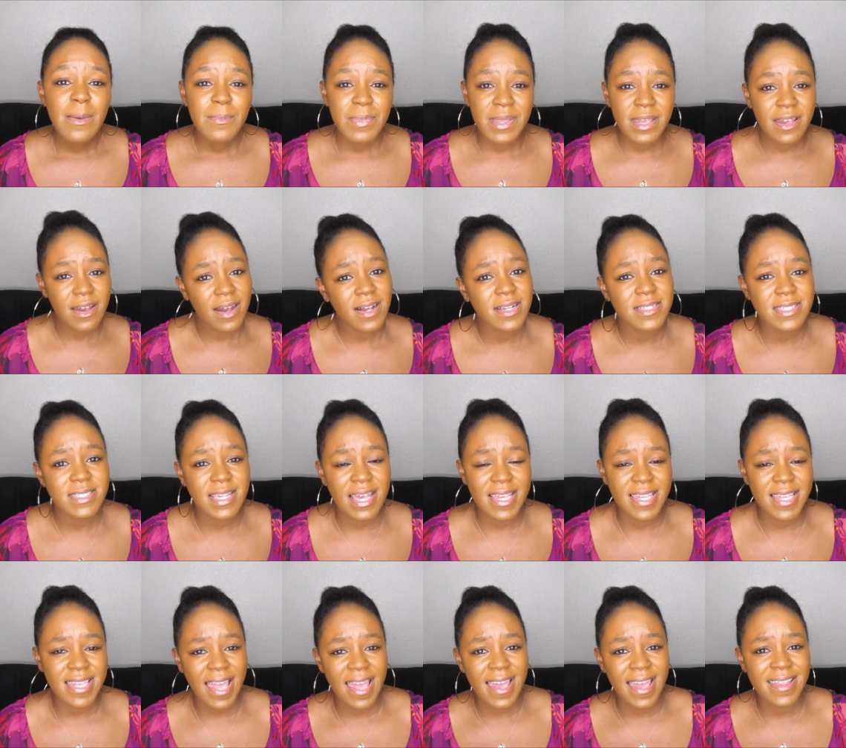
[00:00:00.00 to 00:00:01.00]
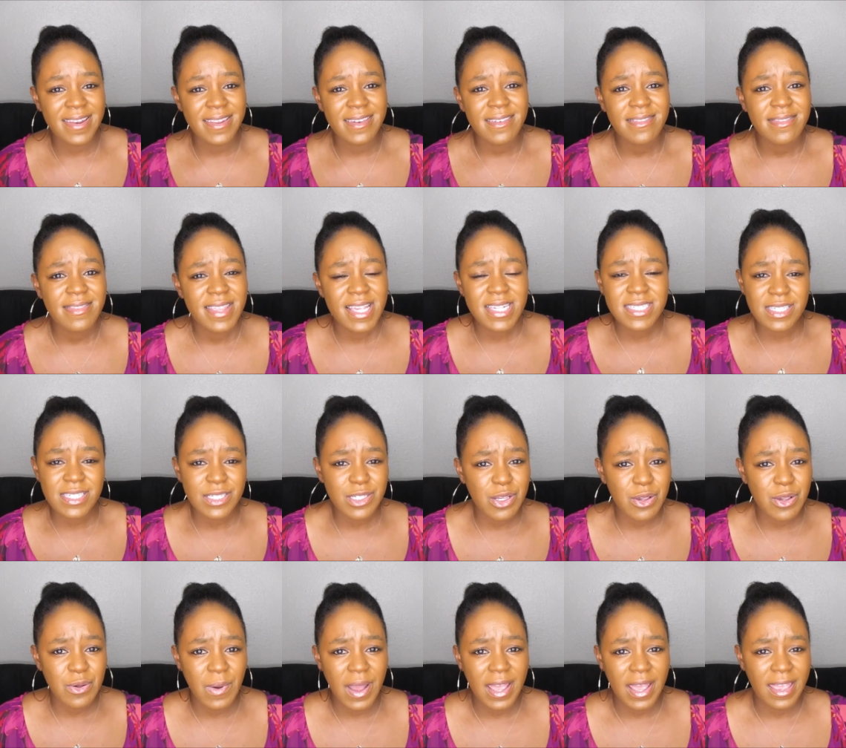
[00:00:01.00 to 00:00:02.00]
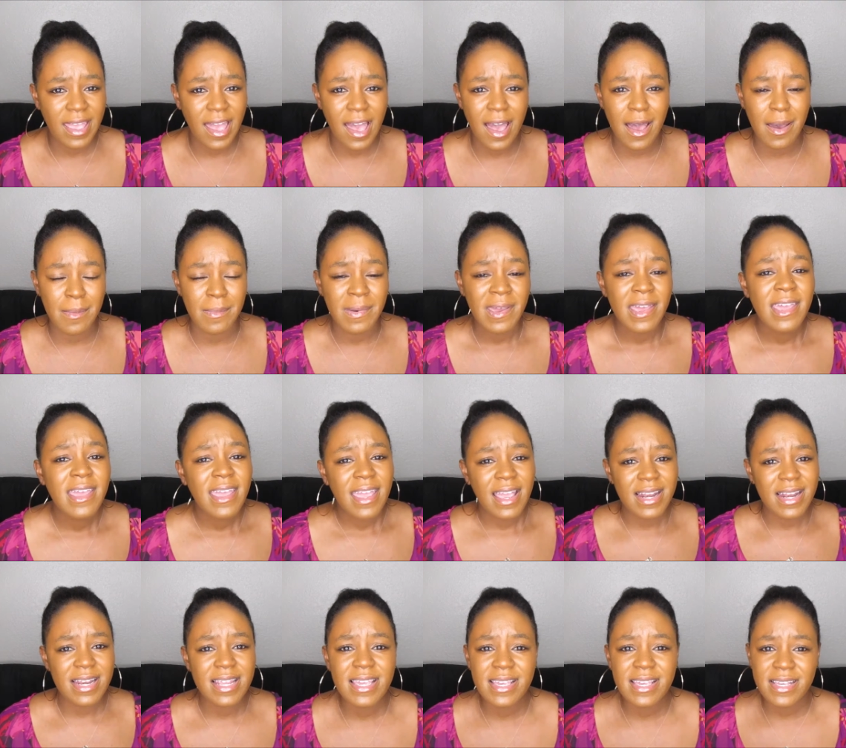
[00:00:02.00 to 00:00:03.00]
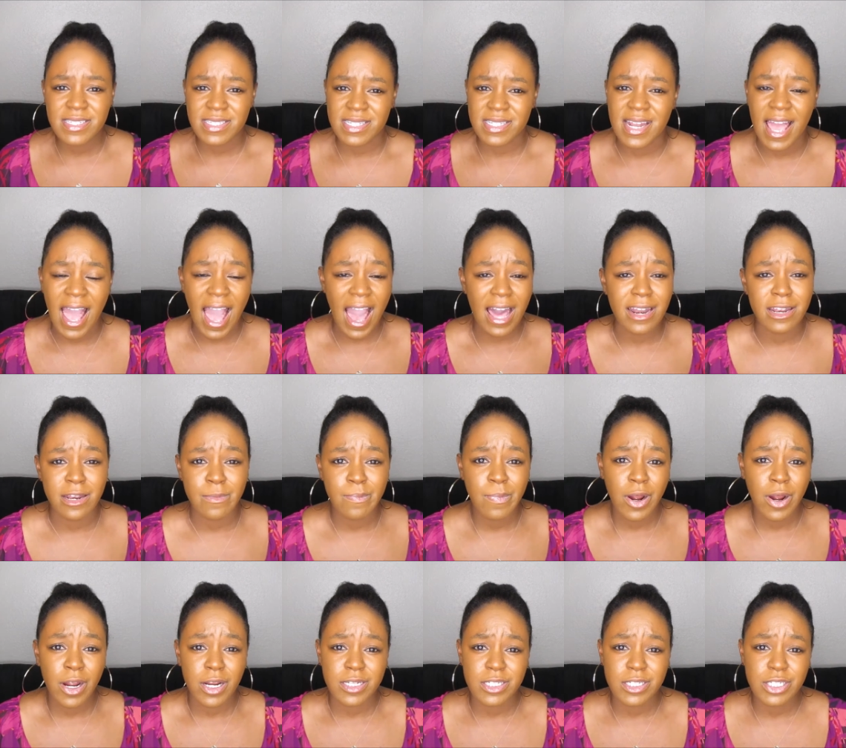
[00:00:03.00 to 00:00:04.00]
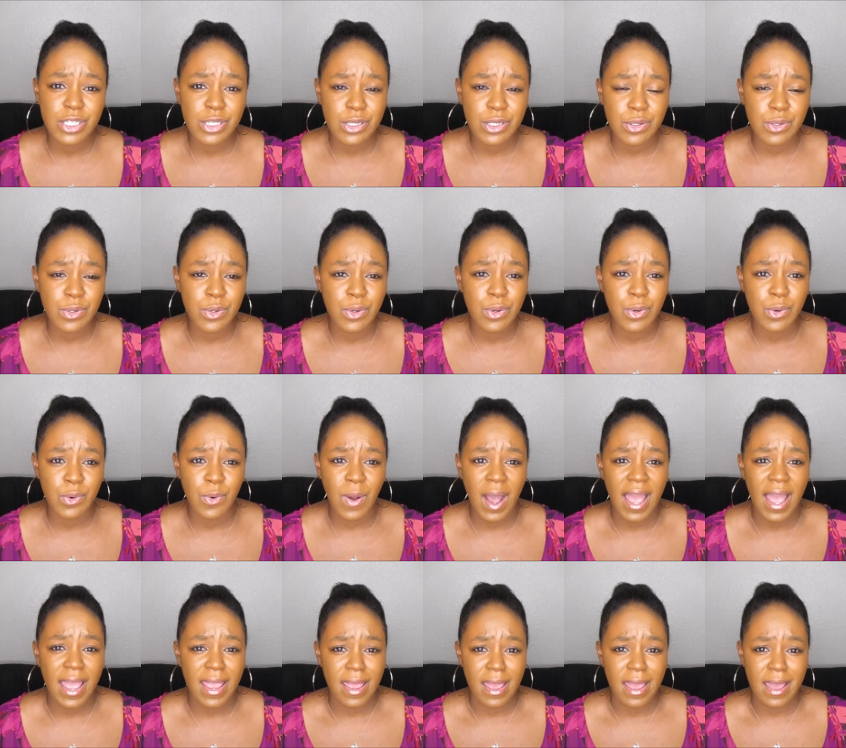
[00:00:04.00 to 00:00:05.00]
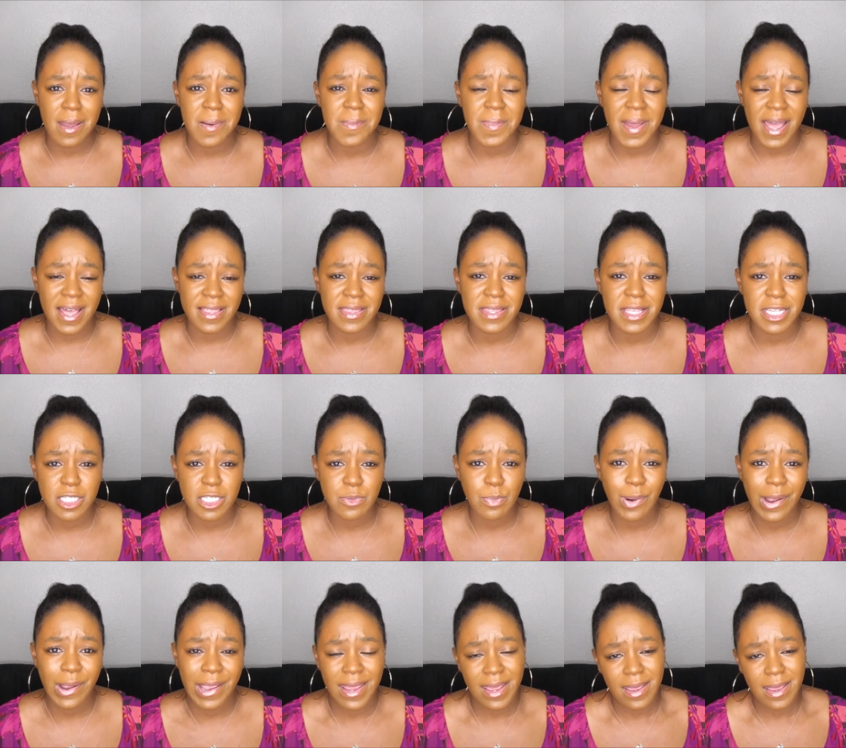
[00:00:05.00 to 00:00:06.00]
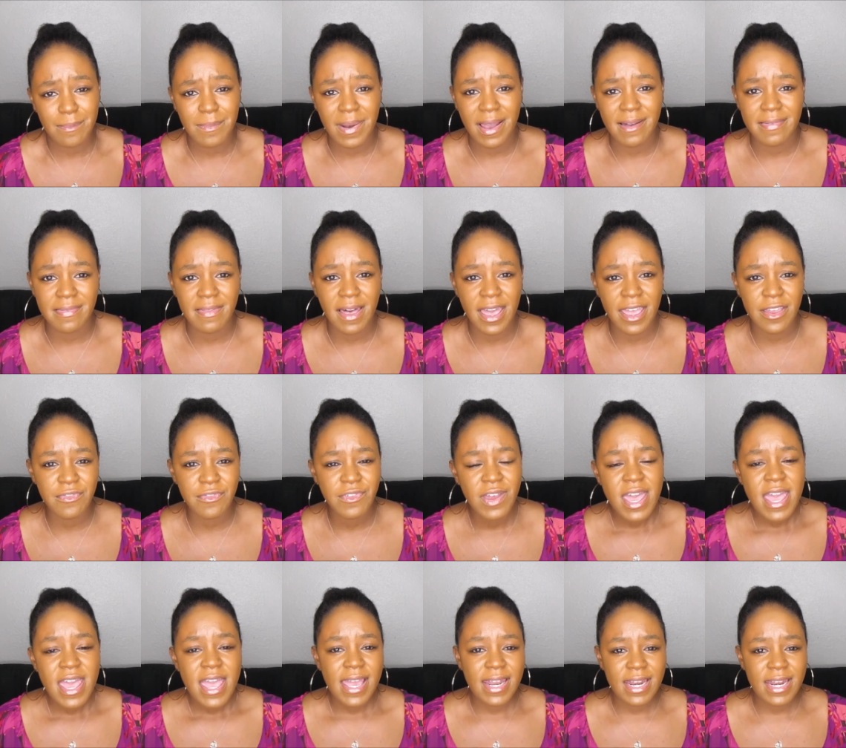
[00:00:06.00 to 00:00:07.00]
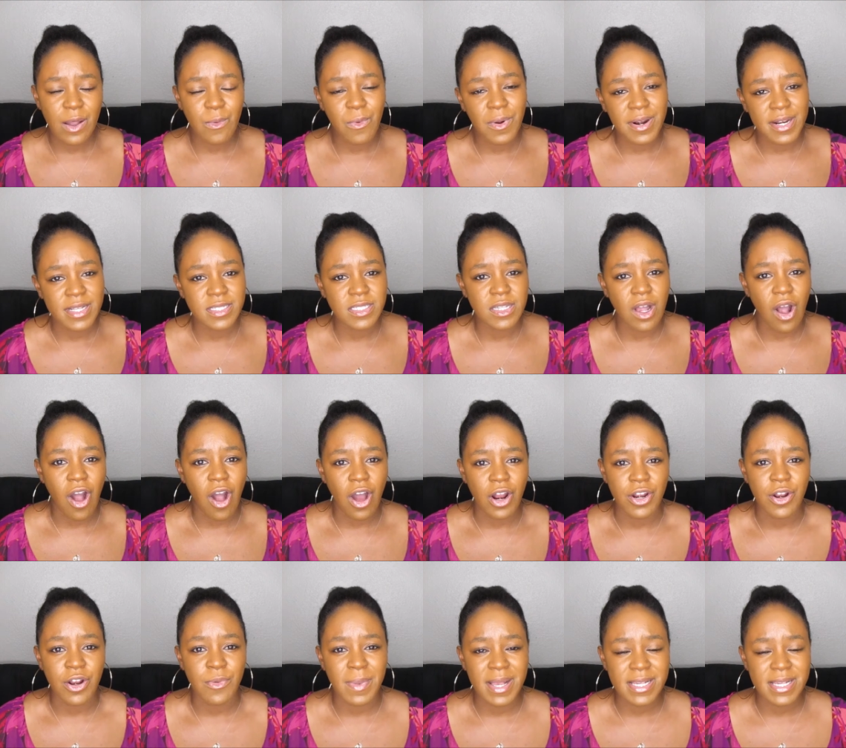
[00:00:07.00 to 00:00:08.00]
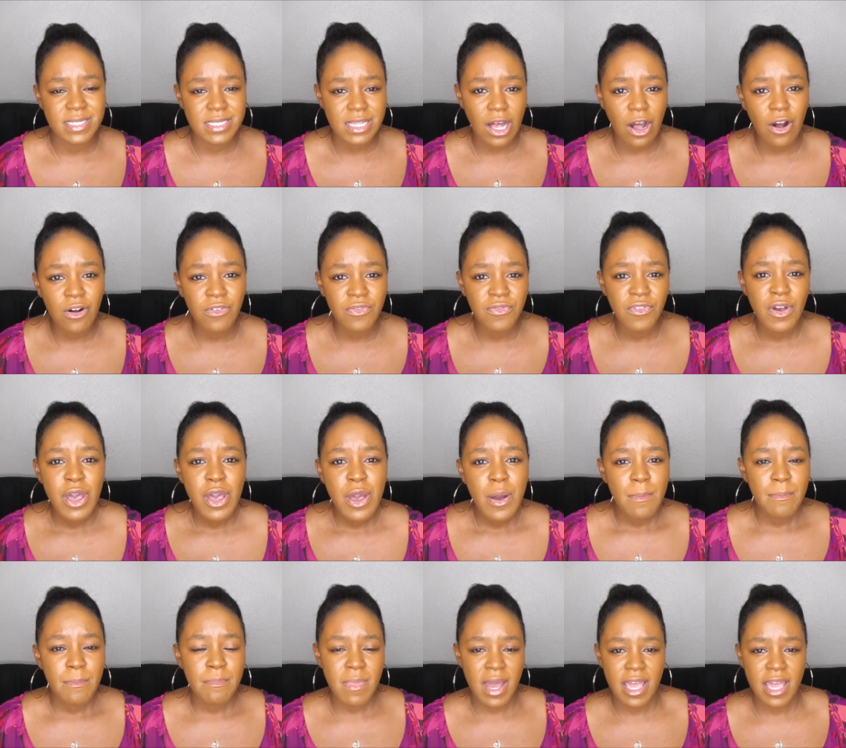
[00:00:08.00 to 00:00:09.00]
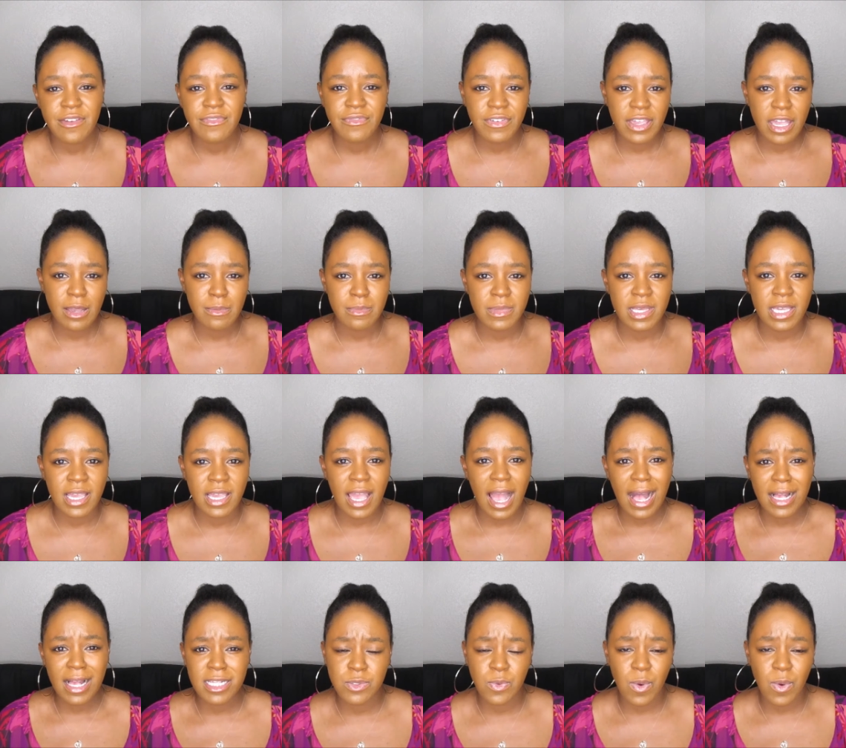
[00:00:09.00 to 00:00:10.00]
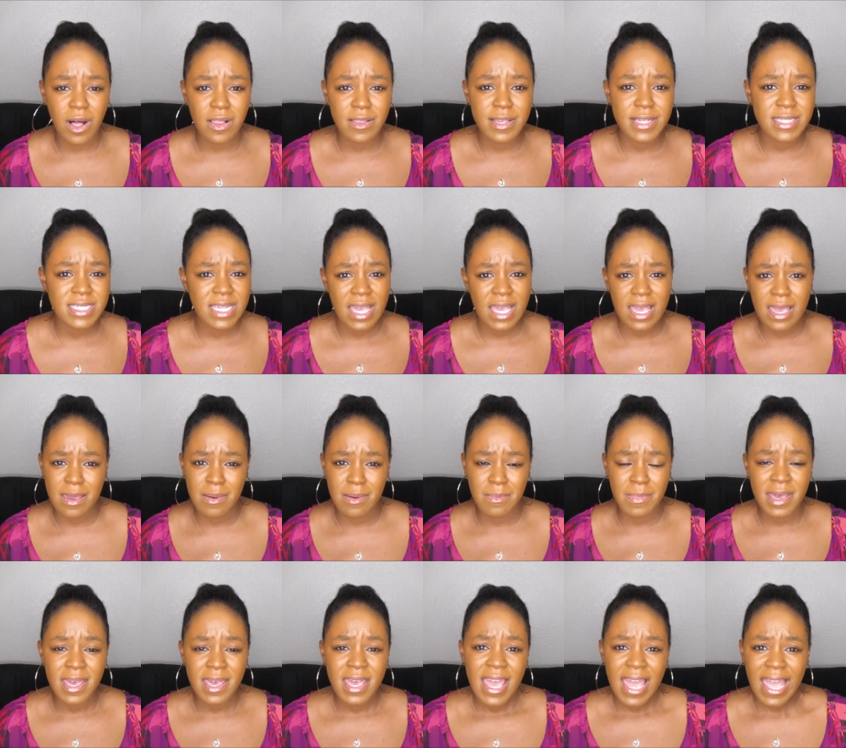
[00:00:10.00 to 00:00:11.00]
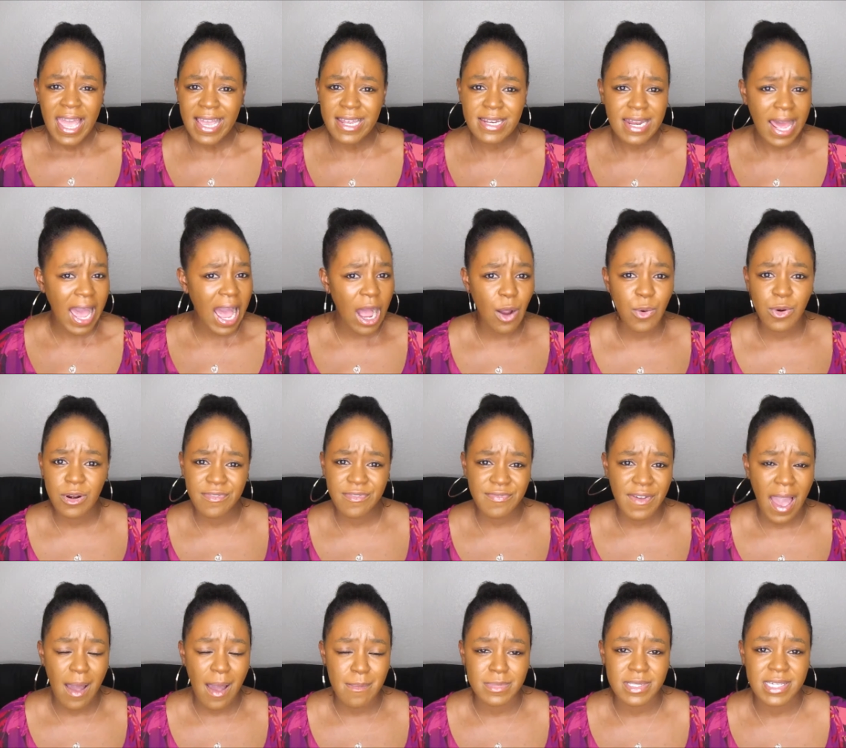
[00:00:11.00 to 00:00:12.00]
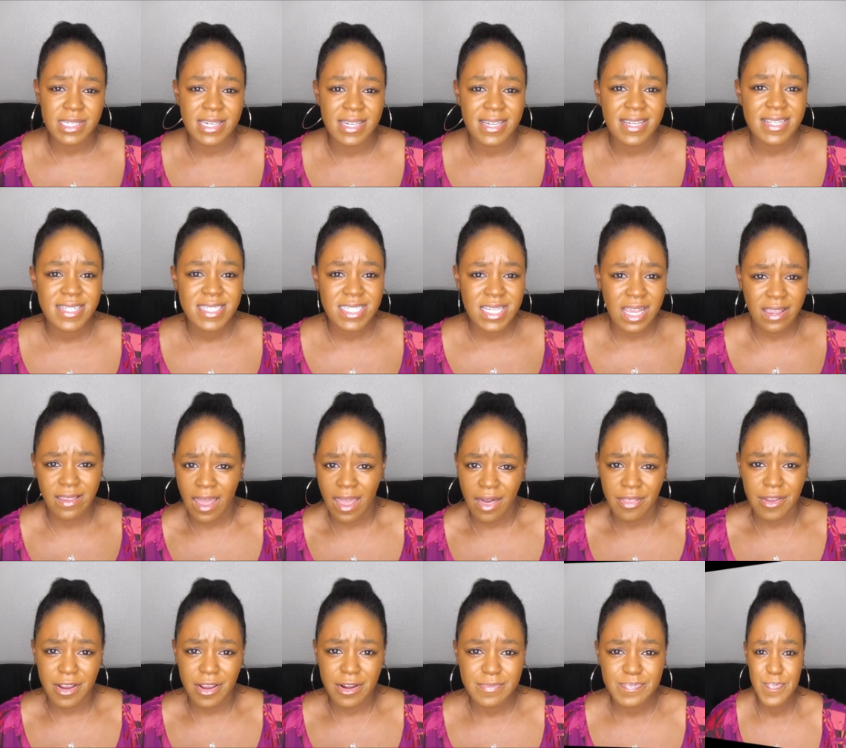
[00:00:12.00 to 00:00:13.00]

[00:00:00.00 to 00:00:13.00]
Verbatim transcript: because again, this is who I am and he is an added part to who I am at this point in my life and I wanted to honor myself, my family, as well as him and our family together.